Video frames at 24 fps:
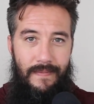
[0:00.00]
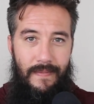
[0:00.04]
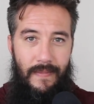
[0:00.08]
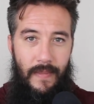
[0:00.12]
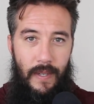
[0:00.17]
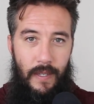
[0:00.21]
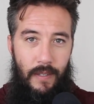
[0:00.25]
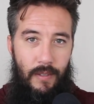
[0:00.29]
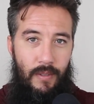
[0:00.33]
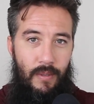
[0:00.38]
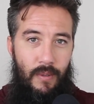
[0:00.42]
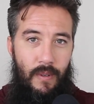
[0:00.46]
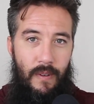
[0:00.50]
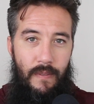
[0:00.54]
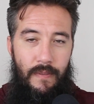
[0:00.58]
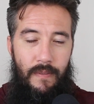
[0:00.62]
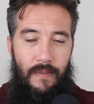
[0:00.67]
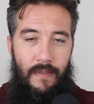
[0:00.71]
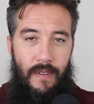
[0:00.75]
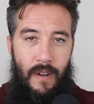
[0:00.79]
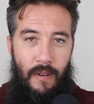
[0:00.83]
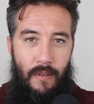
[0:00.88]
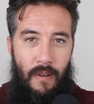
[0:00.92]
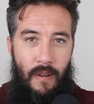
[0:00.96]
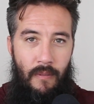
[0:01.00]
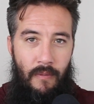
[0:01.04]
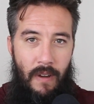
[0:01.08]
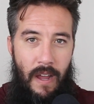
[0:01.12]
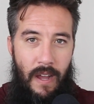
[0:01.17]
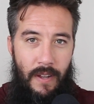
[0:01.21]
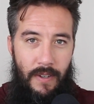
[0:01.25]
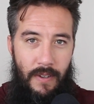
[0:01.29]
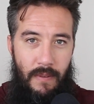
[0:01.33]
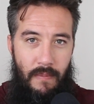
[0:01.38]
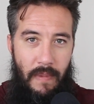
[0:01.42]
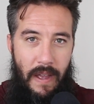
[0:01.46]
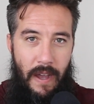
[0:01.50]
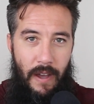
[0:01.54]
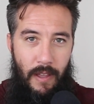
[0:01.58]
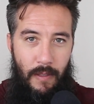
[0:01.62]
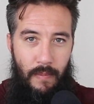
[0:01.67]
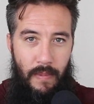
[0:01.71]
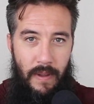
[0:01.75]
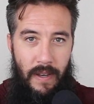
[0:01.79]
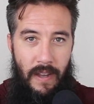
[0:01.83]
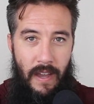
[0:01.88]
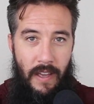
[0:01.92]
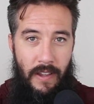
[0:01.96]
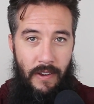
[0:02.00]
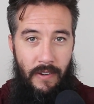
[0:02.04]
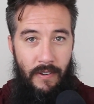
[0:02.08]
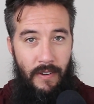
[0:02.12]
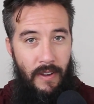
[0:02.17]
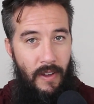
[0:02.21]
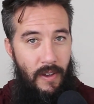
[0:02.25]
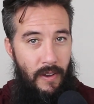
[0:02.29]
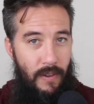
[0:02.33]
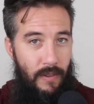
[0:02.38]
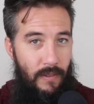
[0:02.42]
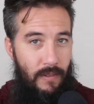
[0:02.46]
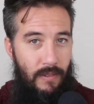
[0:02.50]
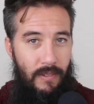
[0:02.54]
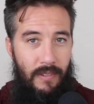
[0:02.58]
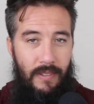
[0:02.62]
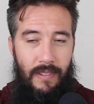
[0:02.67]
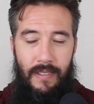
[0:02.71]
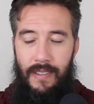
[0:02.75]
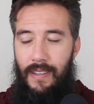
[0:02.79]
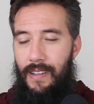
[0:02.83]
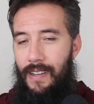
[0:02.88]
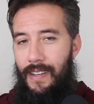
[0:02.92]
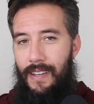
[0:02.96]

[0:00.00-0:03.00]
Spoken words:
like sort of around your mouth, but not your nose